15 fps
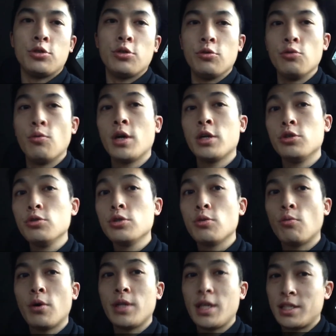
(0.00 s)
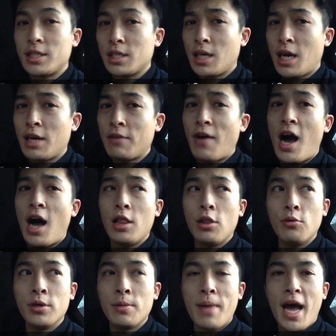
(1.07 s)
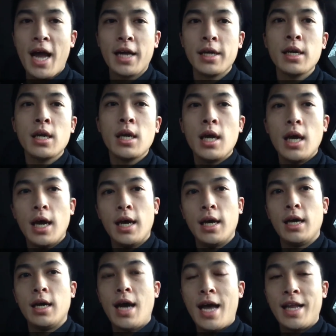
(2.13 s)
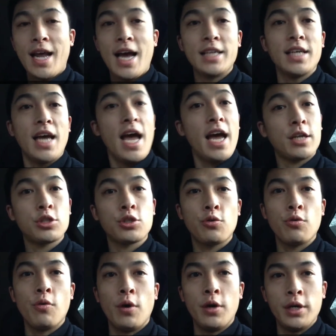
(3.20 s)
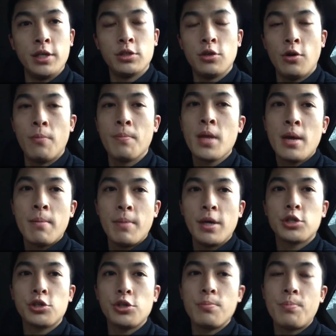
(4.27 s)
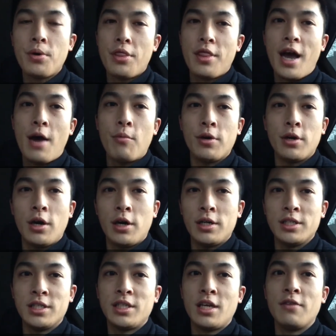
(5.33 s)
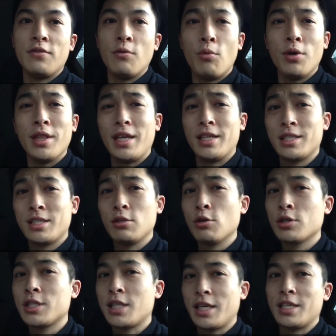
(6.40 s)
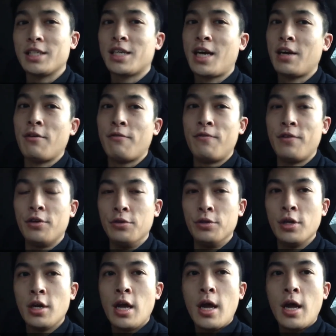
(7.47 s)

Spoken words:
So you want to use the one that's kind of hollow in the back and has a hex screw on it. So make sure you put that one on instead of the one that looks like it's kind of filled.